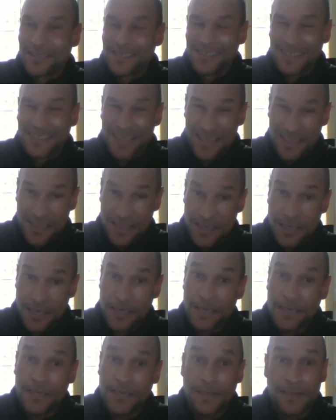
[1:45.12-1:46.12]

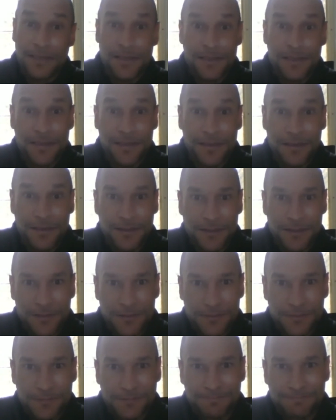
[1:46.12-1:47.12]
diseased,
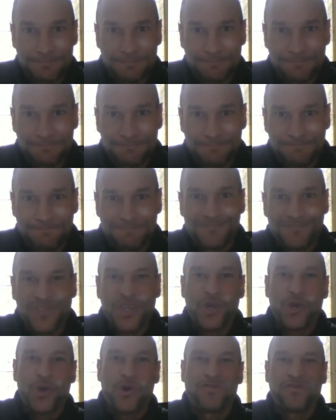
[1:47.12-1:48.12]

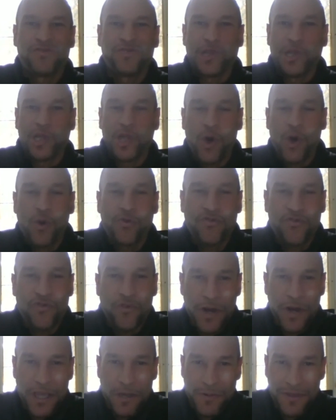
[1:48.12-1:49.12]
you're of low
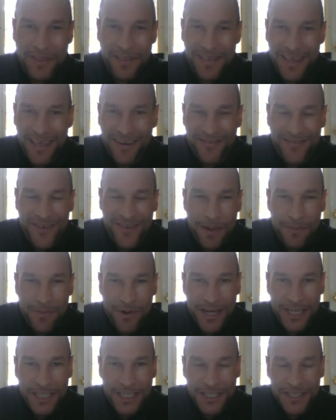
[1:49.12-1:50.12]
frequency and
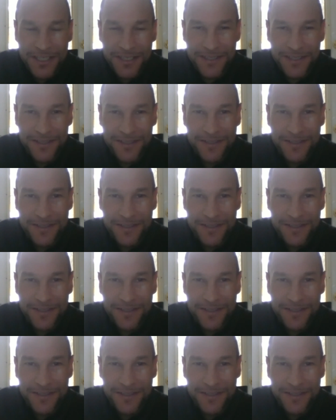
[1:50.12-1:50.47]
vibration.